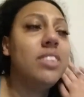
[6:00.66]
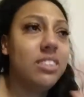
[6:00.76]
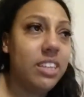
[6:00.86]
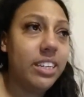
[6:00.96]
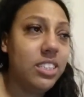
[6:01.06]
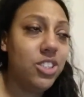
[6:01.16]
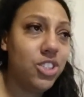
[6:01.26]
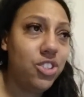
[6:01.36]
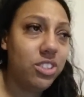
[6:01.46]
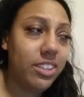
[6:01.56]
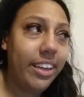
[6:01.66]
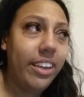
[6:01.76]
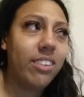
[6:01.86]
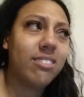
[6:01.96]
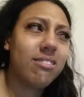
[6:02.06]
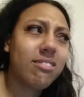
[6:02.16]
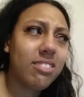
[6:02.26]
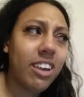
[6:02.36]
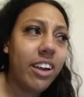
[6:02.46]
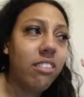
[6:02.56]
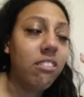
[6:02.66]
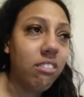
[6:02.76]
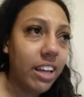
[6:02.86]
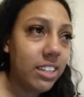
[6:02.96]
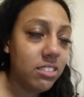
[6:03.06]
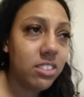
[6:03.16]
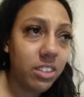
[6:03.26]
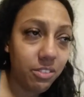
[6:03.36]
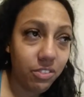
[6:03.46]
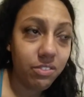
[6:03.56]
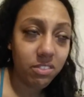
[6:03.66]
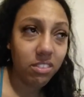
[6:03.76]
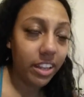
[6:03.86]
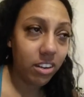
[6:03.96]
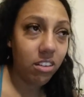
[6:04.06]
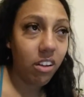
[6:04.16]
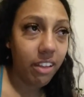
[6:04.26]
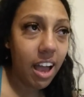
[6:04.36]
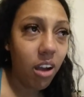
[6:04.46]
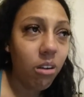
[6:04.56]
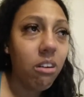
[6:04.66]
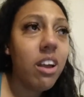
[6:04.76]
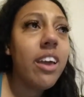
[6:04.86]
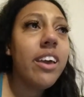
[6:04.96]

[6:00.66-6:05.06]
decided to just like kind of let stuff let it all out